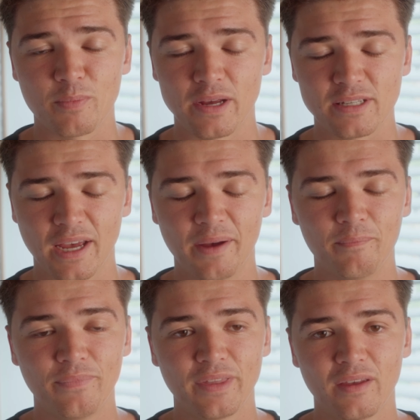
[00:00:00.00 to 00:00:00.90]
Base Camp.
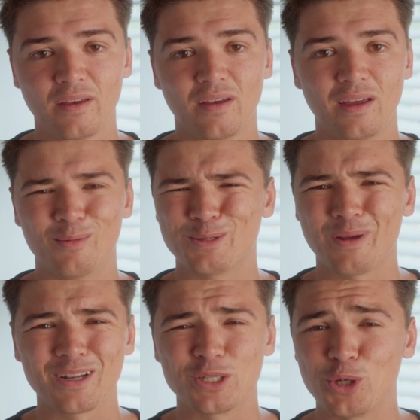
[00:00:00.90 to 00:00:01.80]
It was
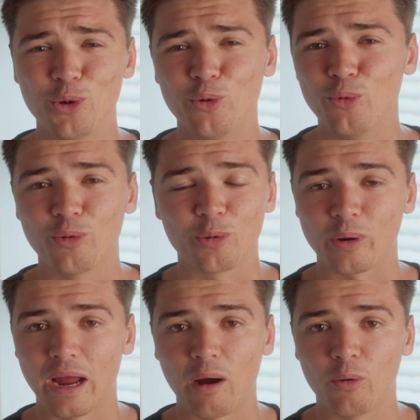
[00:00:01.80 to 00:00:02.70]
about a
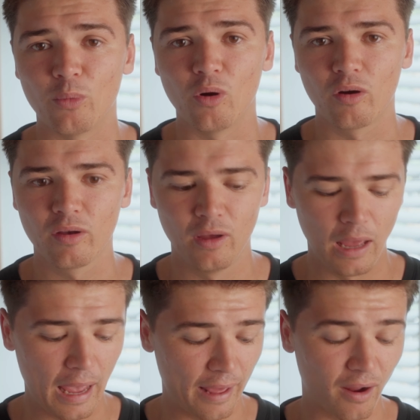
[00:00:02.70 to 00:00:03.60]
2-3 hour walk,
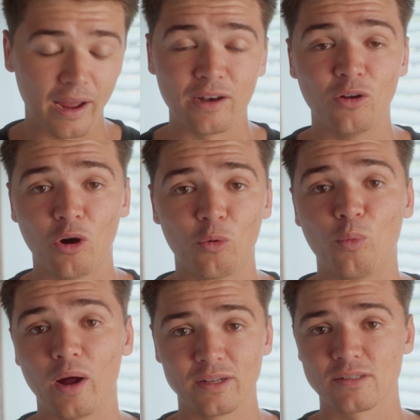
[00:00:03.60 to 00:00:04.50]
and I not
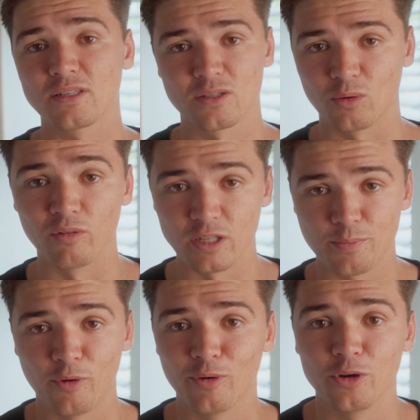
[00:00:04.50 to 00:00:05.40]
once saw this
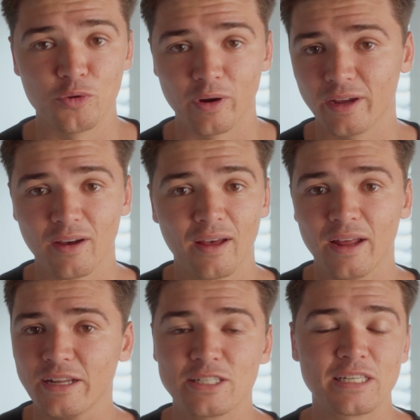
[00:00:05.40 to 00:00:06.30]
porter drink
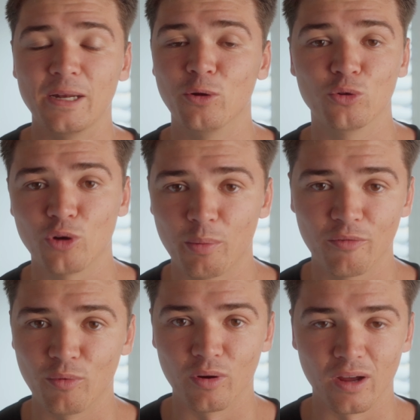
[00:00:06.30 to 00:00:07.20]
a single drop
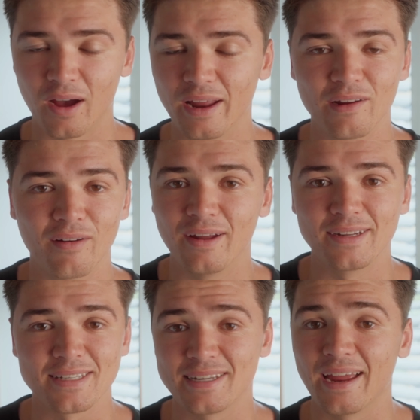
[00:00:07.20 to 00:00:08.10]
of water. I don't
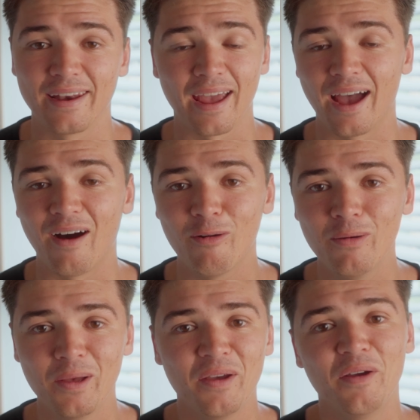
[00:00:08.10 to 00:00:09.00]
understand how,
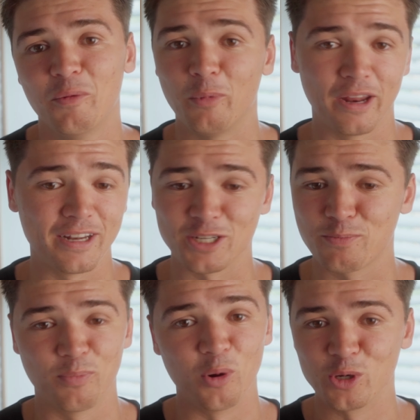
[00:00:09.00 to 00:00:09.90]
but he
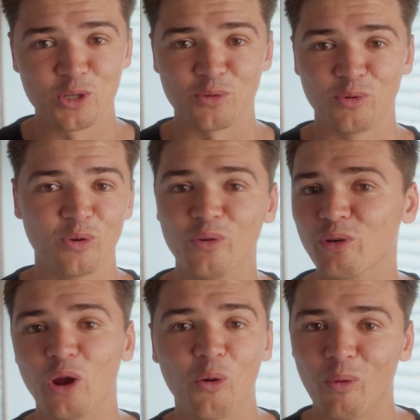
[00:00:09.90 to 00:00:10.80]
just pushed through,
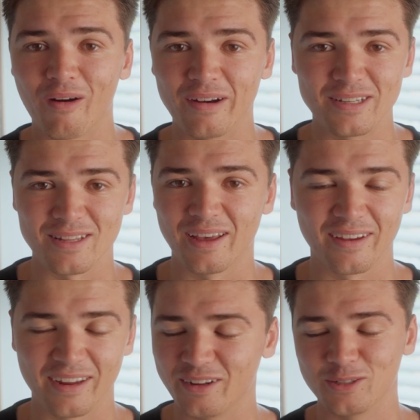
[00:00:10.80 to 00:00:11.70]
no worries,
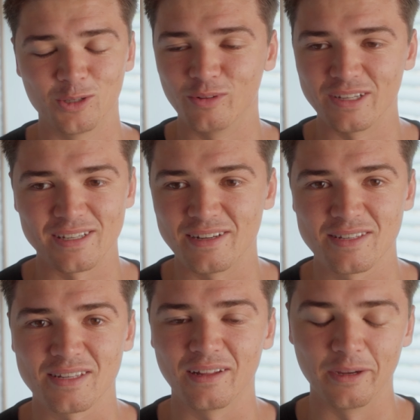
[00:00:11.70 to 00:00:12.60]
like he could do this in his
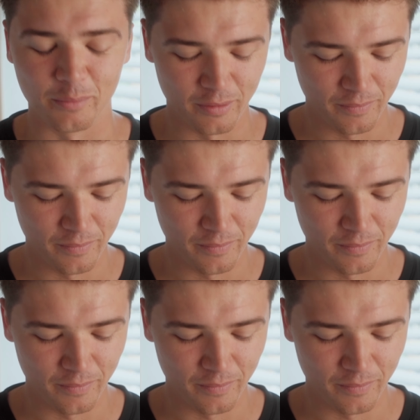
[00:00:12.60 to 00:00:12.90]
sleep.